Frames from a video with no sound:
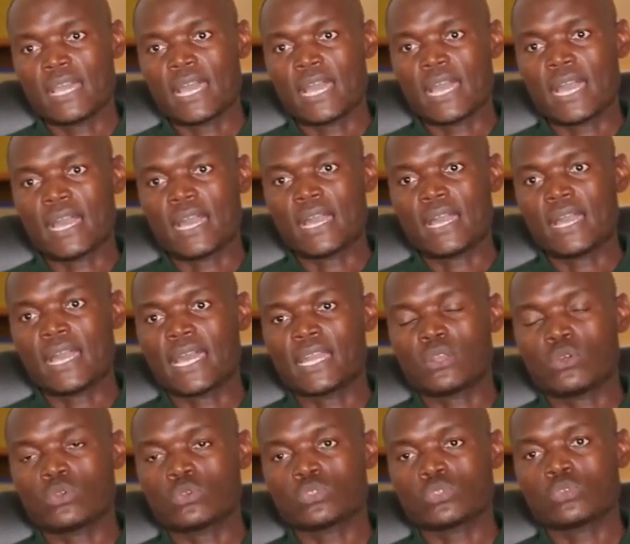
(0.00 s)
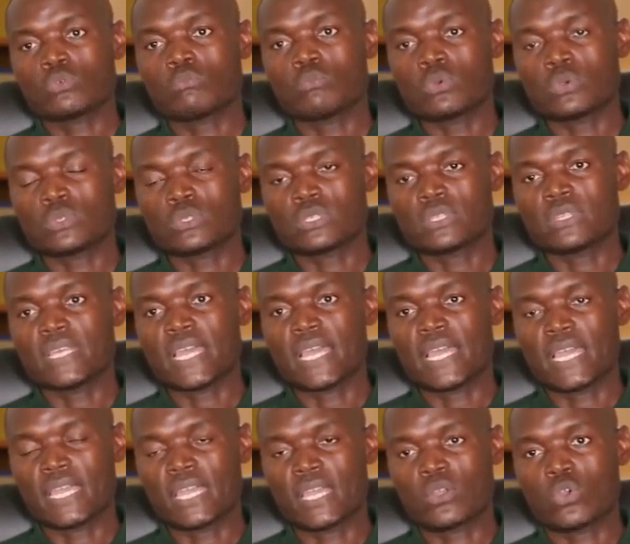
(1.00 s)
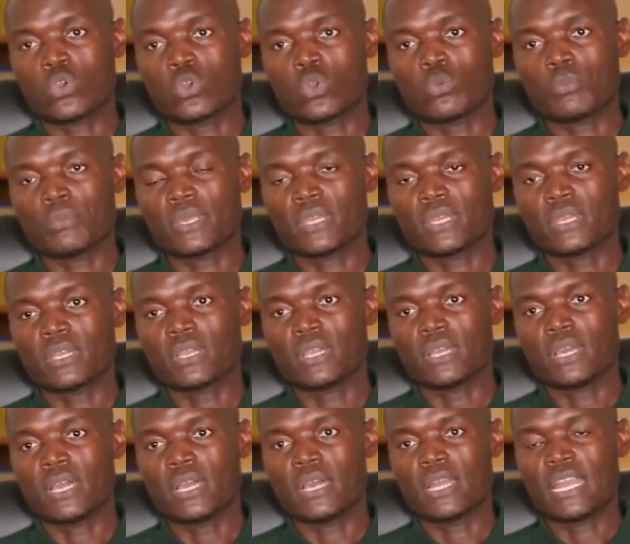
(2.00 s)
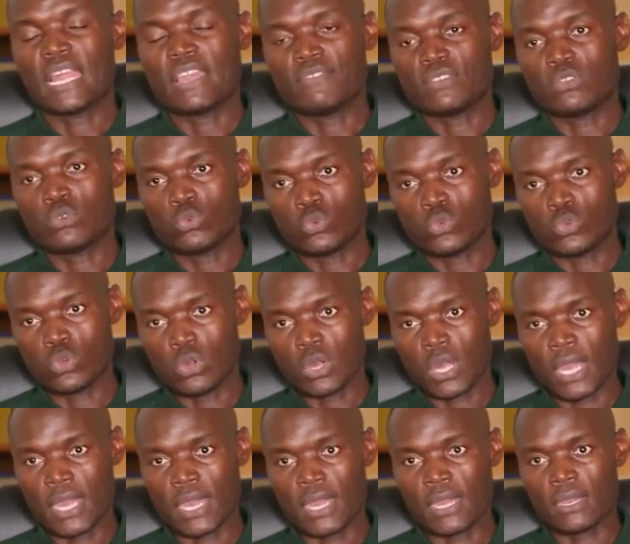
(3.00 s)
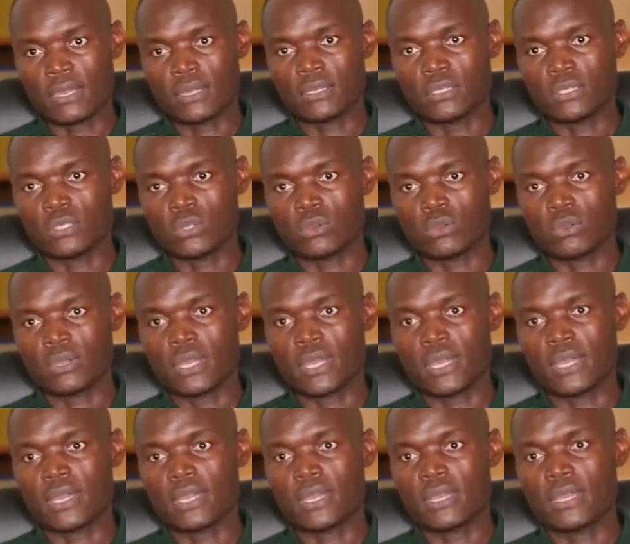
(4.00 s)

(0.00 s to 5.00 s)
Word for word: uh, and also boost their economic uh, livelihood uh, you know, uh,